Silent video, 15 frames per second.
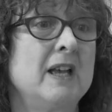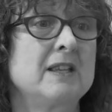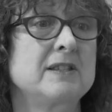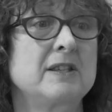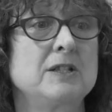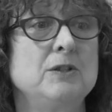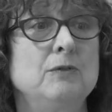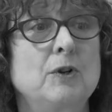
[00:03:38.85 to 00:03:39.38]

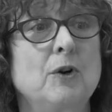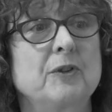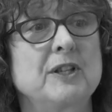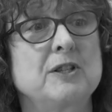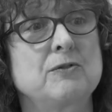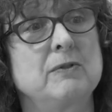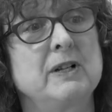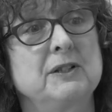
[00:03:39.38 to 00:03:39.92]
So you've got
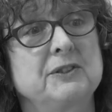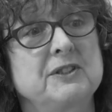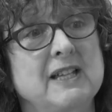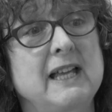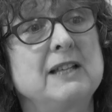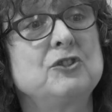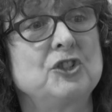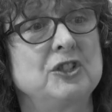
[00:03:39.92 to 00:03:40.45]
this real
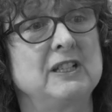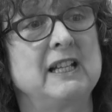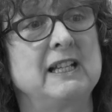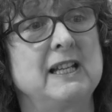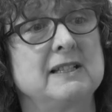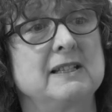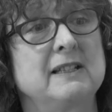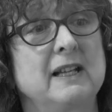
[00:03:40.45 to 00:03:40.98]
tension in
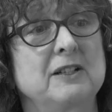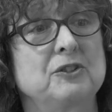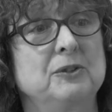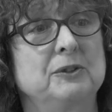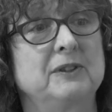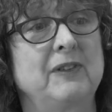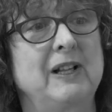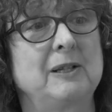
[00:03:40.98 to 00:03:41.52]

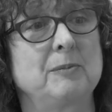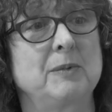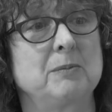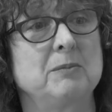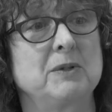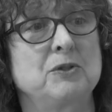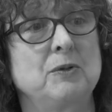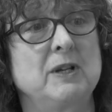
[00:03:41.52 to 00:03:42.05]
international
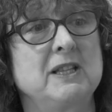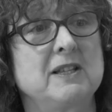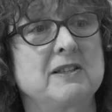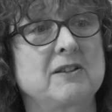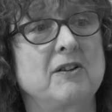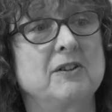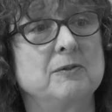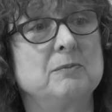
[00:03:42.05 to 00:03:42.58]
development between this
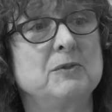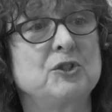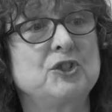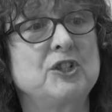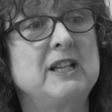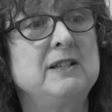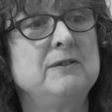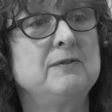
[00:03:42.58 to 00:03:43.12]
kind of
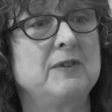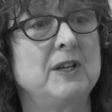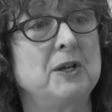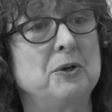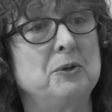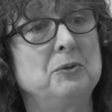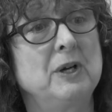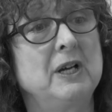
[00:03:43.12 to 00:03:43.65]
machine
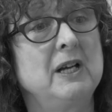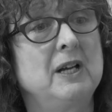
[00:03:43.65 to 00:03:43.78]
view,